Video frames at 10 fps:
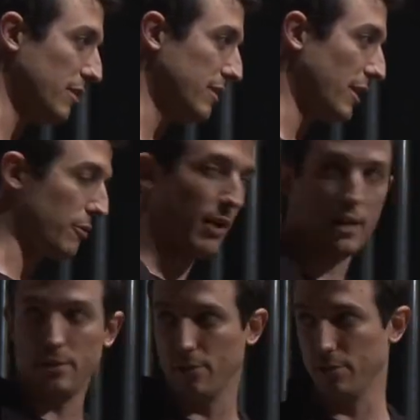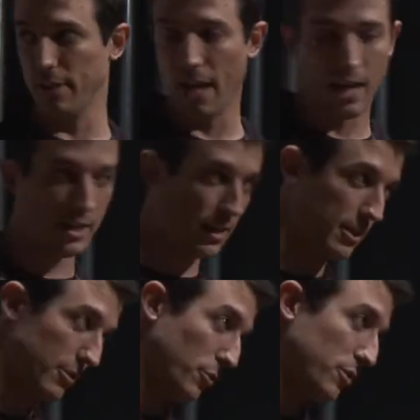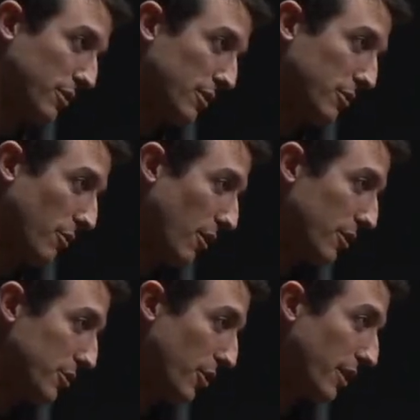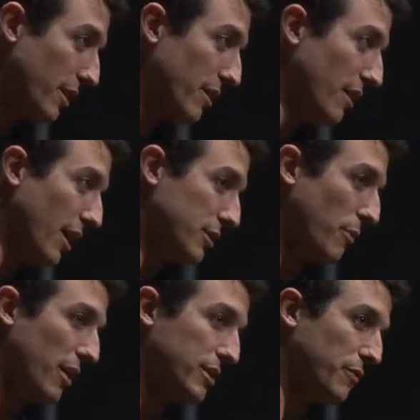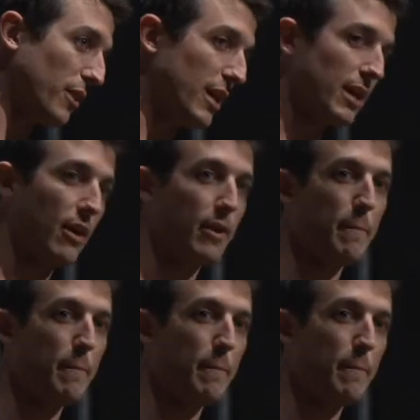debt of gratitude to Ann Kneeland, who was also our attorney, as well as to Linzey.